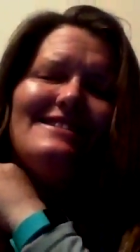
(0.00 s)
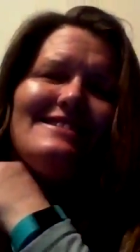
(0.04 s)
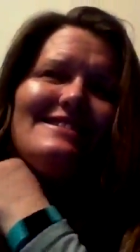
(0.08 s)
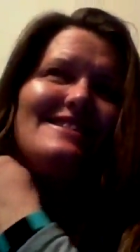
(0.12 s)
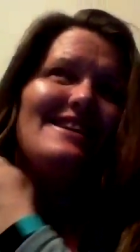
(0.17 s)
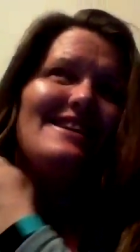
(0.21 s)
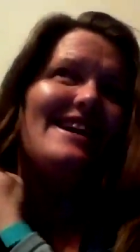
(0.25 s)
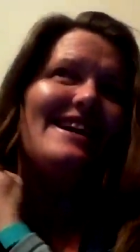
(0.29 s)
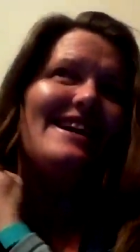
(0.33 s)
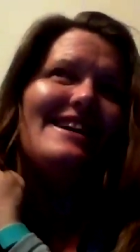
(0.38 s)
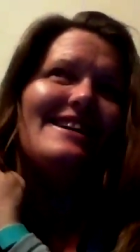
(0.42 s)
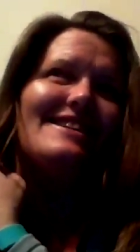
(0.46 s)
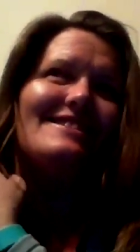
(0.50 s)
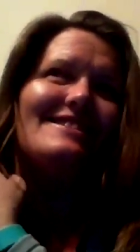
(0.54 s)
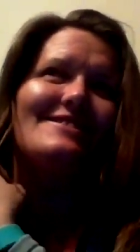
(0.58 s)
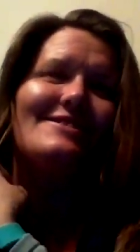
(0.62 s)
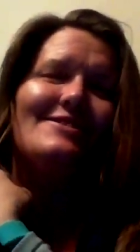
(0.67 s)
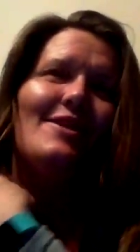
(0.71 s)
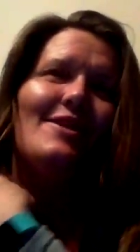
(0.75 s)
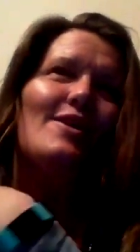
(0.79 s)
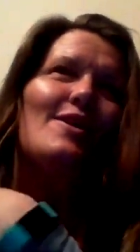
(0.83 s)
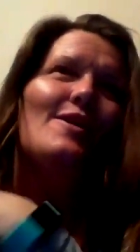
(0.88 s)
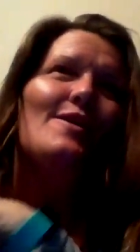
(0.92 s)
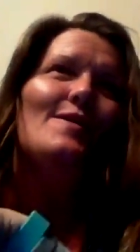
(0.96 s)
Yeah,
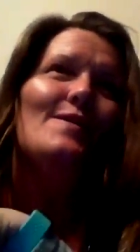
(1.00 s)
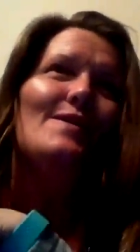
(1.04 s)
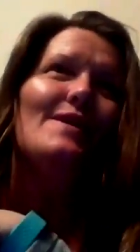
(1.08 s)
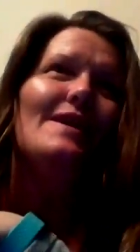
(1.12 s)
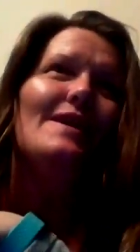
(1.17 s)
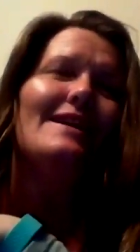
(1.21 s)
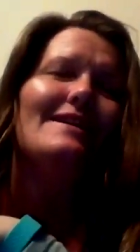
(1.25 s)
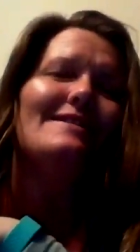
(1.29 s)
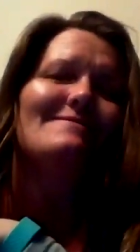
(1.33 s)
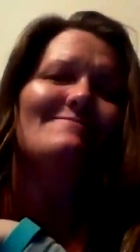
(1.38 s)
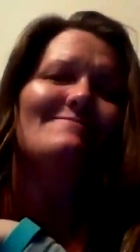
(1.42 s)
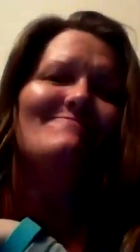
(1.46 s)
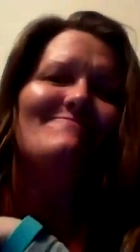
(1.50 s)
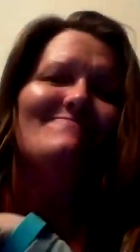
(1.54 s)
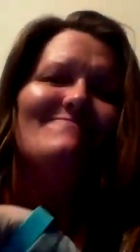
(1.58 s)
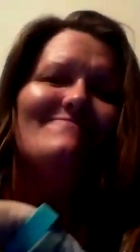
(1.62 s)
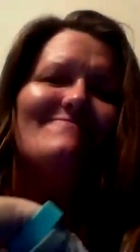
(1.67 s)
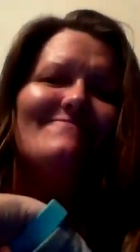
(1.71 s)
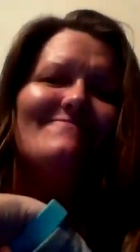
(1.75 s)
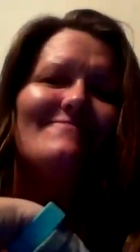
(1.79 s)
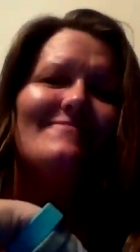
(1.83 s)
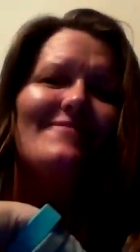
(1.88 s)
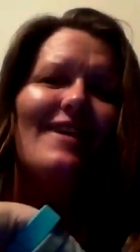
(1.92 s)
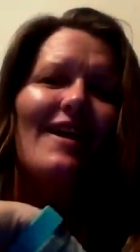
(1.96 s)
so
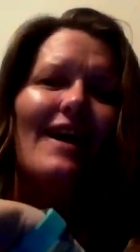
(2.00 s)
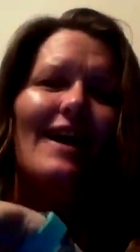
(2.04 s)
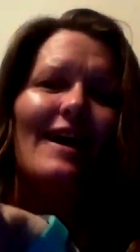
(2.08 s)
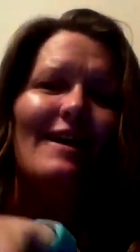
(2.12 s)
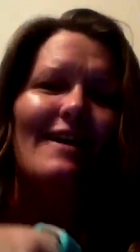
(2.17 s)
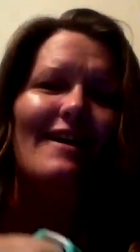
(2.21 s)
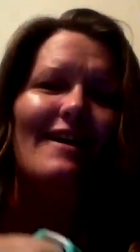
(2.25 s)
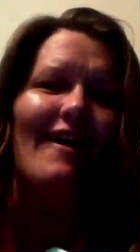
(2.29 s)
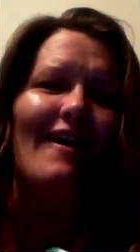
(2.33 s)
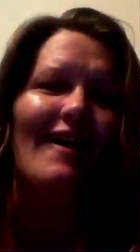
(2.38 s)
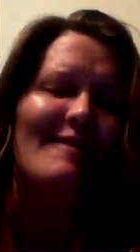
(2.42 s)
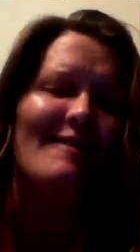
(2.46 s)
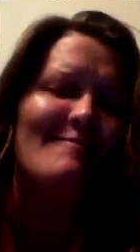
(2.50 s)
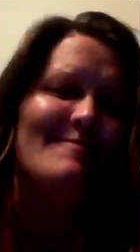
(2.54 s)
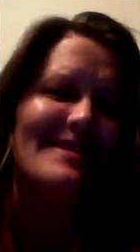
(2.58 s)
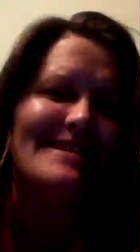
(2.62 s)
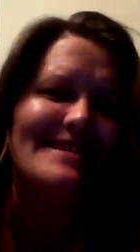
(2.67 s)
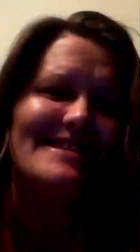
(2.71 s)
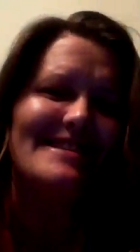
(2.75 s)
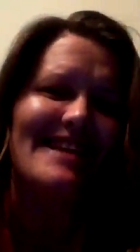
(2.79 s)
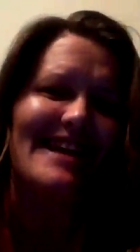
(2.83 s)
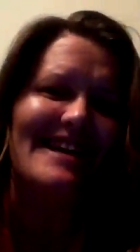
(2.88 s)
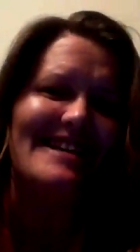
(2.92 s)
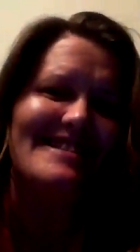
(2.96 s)
I
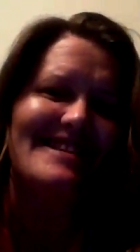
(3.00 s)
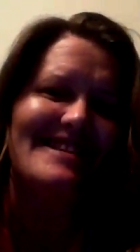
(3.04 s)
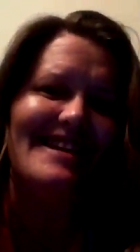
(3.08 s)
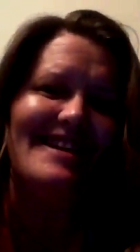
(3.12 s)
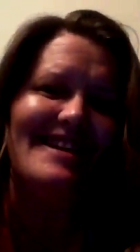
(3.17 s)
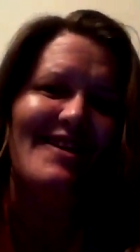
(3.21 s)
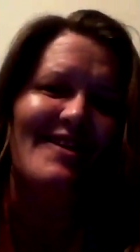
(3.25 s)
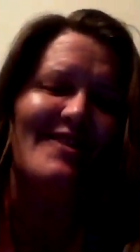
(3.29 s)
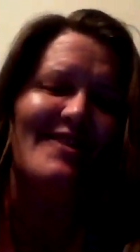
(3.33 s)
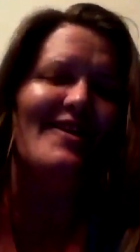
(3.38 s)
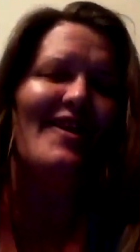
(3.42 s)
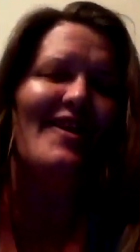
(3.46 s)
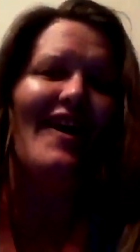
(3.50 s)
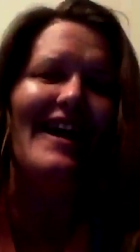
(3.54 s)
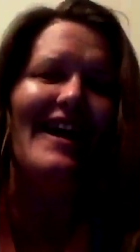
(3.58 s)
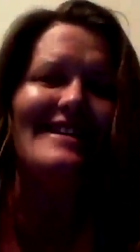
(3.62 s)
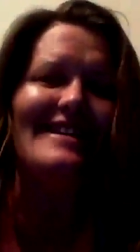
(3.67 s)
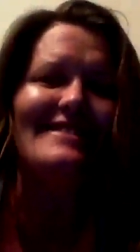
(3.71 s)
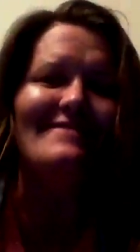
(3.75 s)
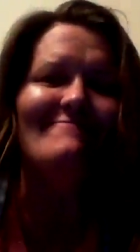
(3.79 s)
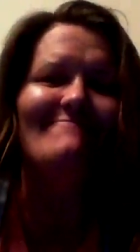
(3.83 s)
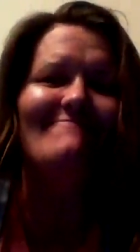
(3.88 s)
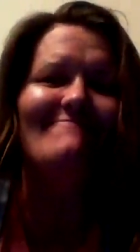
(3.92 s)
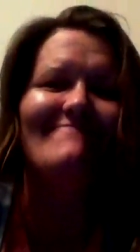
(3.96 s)
met Stacey
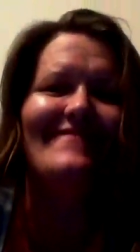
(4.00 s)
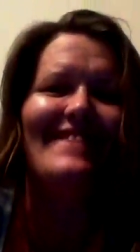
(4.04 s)
online.